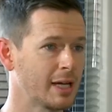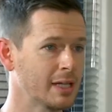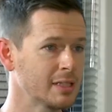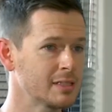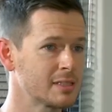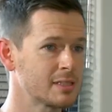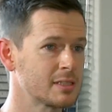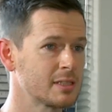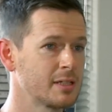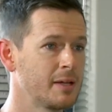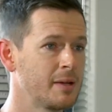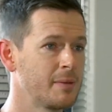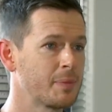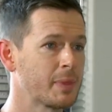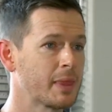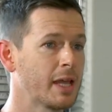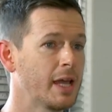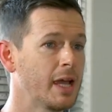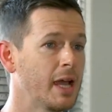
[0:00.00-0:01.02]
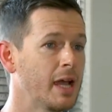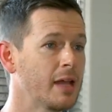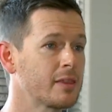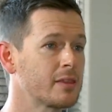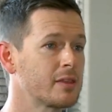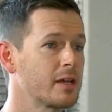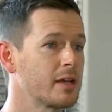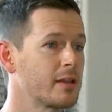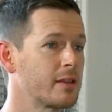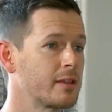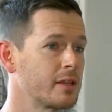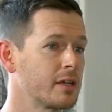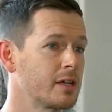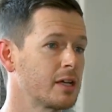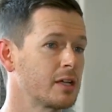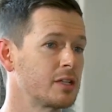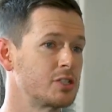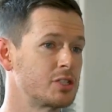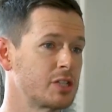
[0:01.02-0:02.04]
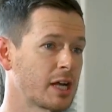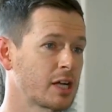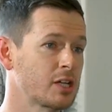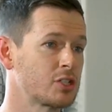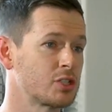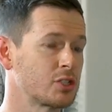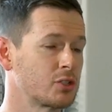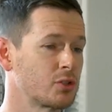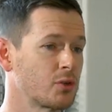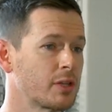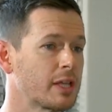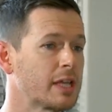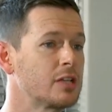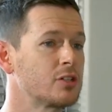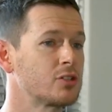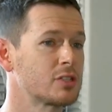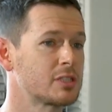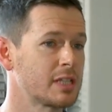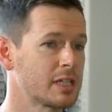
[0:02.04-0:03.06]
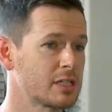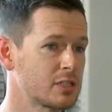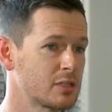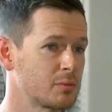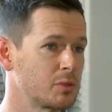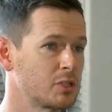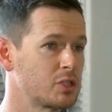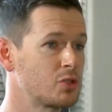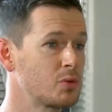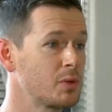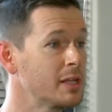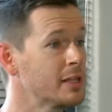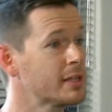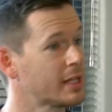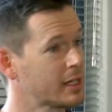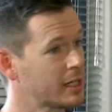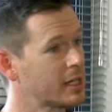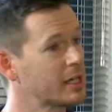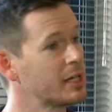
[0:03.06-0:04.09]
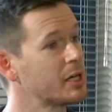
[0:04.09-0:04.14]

cuts at the junction or the intersection between that